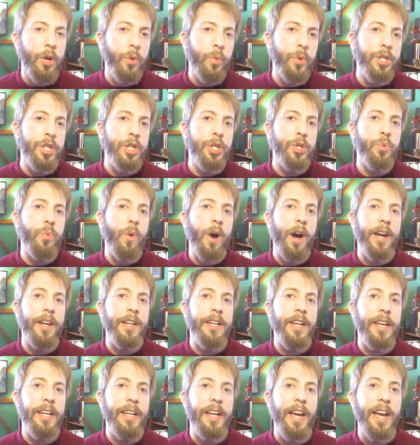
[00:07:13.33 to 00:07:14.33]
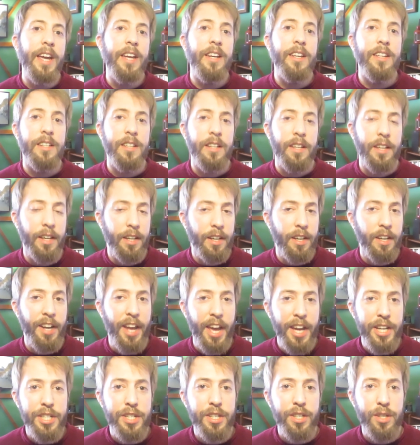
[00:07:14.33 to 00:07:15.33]
which is why they gained a
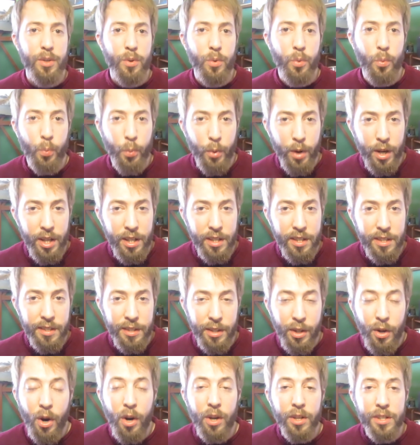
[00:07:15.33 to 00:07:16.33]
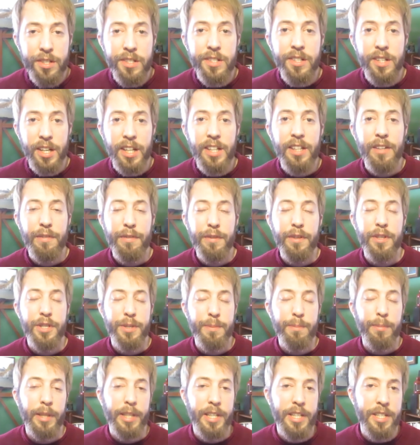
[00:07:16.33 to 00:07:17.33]
connection with the gods in the
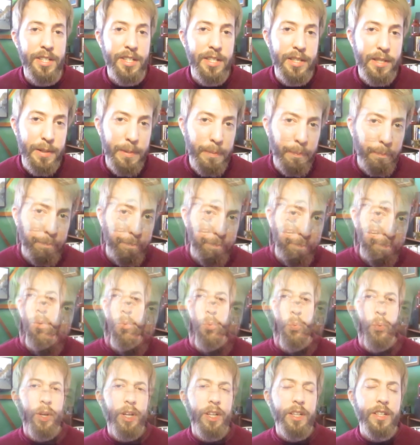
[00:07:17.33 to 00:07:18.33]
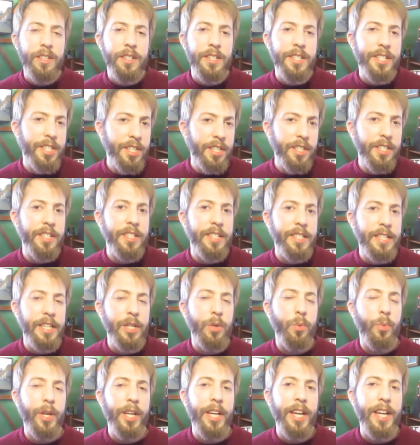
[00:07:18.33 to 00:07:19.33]
first place. With
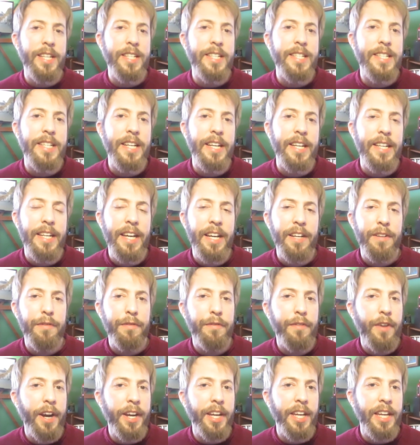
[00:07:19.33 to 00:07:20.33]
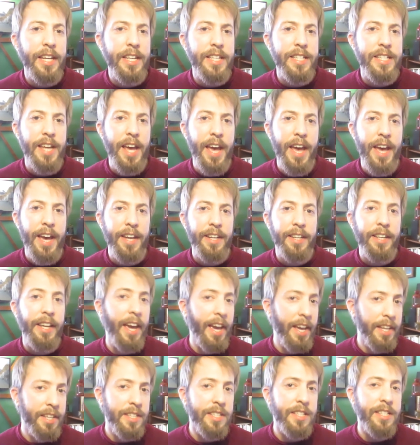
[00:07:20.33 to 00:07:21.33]
certainty, we can say that Vikings had
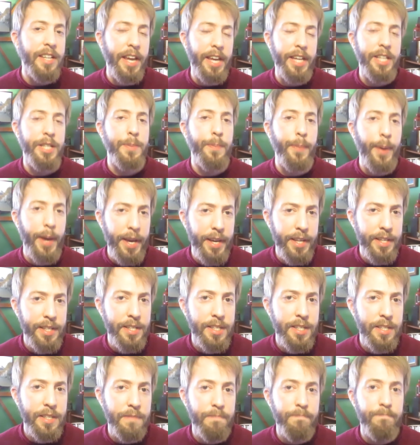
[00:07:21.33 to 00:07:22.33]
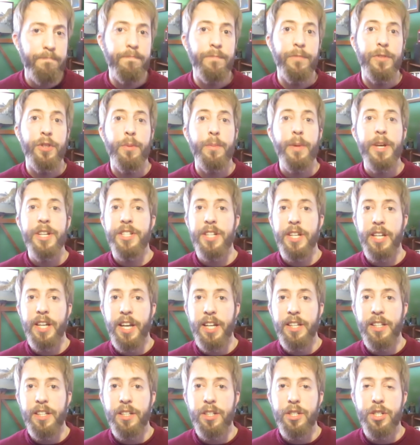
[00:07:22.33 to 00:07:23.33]
cats as pets,
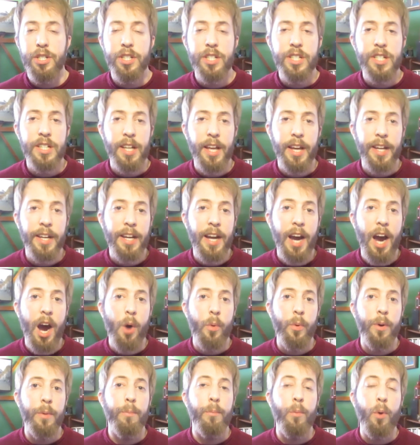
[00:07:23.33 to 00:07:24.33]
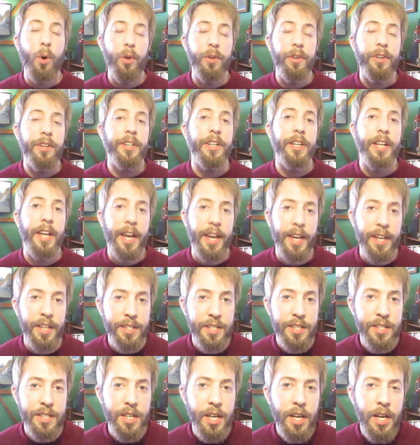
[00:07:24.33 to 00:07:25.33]
domesticated just like our modern
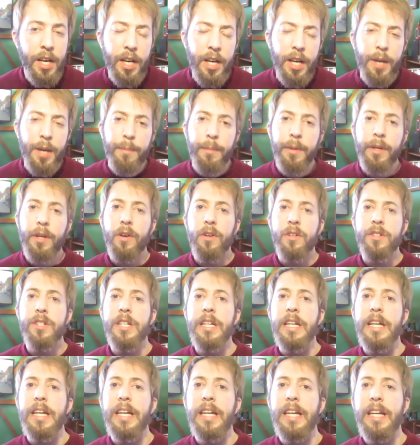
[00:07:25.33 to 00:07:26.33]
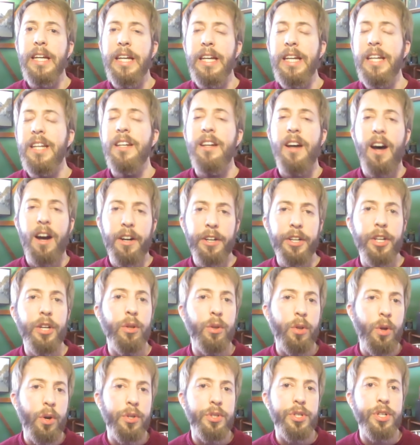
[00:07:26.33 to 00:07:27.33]
cats, because in
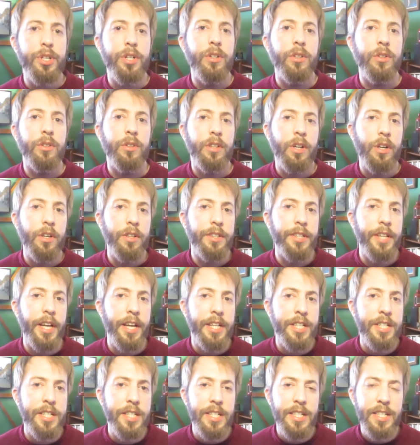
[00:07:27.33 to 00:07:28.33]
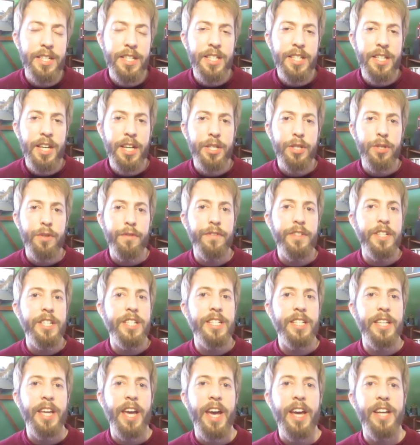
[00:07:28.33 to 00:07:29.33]
archaeological context, the size of
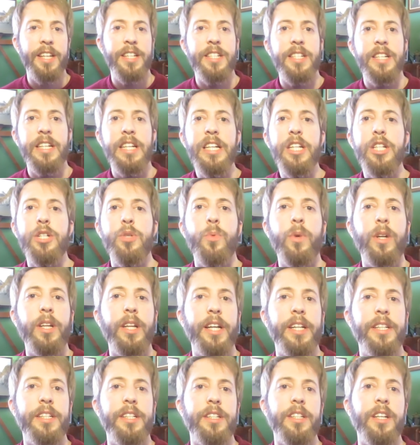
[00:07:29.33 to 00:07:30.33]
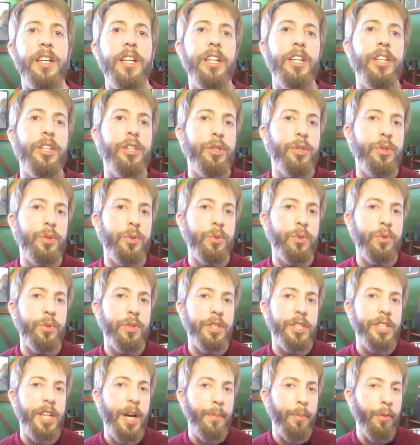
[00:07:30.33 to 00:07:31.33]
these cats is related to
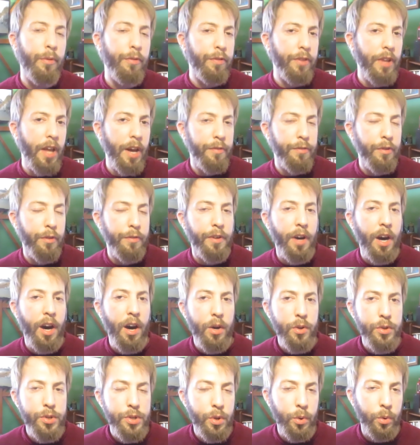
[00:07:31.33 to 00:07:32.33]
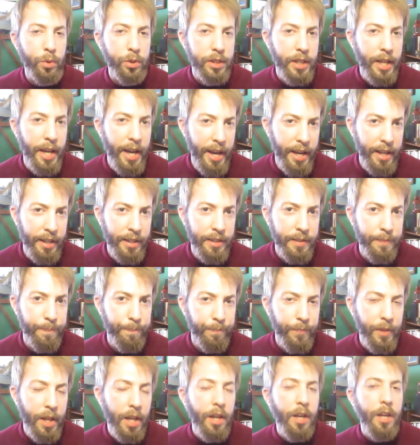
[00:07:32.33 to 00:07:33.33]
the type of life of a household cat.
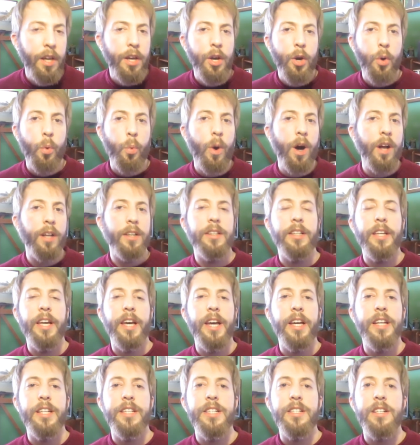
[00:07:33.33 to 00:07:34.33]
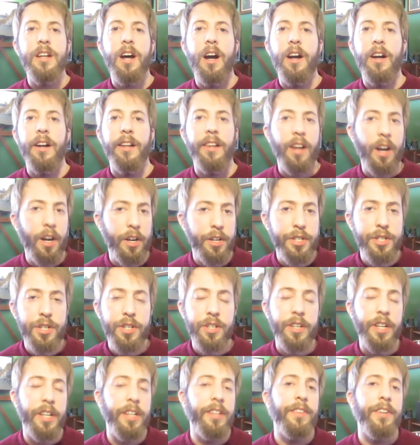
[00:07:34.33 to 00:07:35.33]
Wild cats are
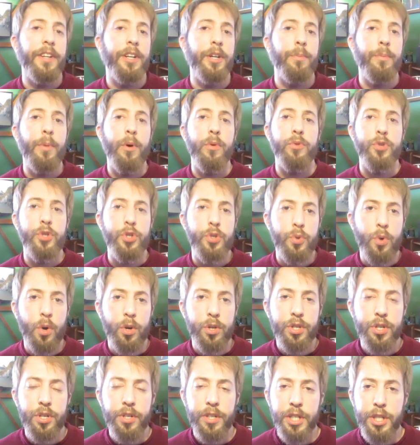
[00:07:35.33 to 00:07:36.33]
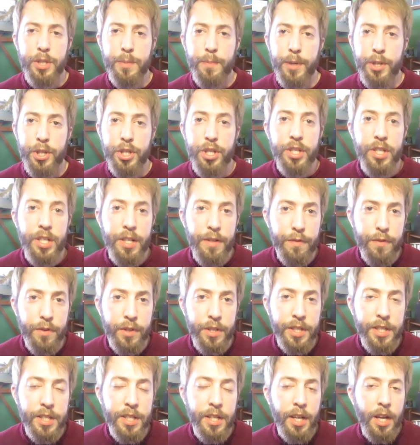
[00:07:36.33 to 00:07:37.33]
larger and their bone structure is much
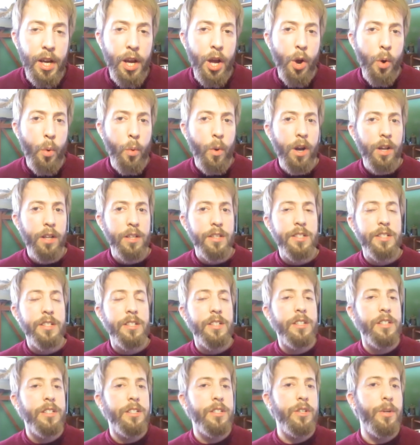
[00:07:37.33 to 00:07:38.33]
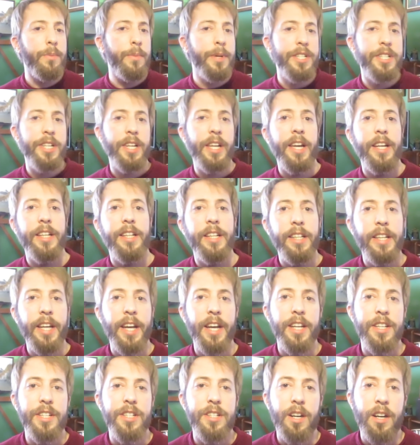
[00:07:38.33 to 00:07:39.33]
different, whilst domesticated
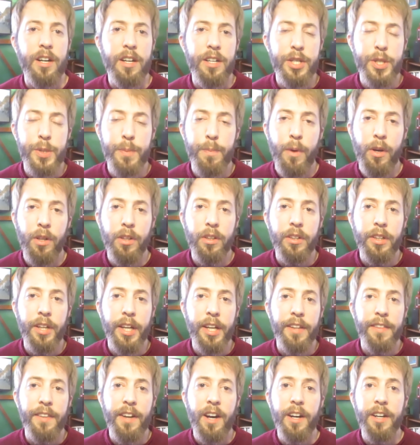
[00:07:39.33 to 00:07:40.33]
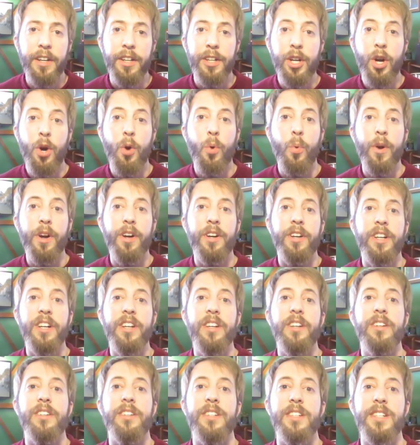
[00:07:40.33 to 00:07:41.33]
cats are smaller and are nowhere
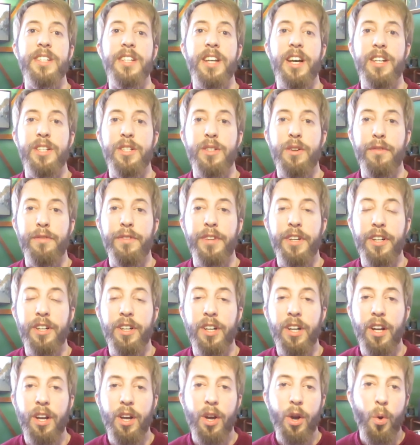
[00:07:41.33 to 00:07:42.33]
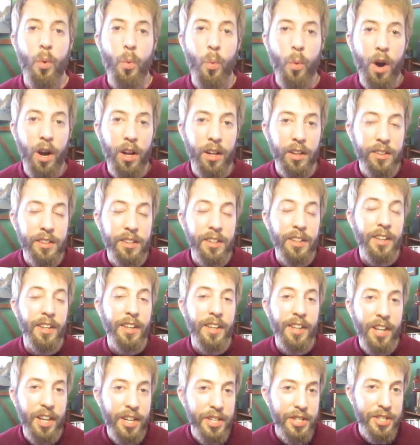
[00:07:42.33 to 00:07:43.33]
near the size of their wild
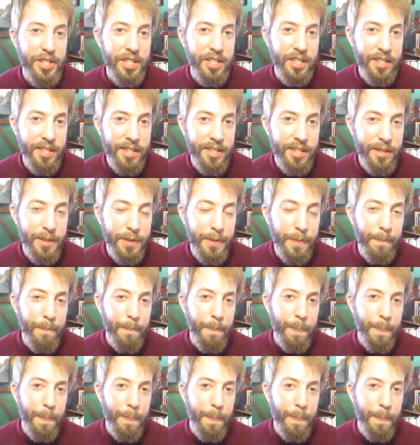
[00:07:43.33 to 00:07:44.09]
cousins.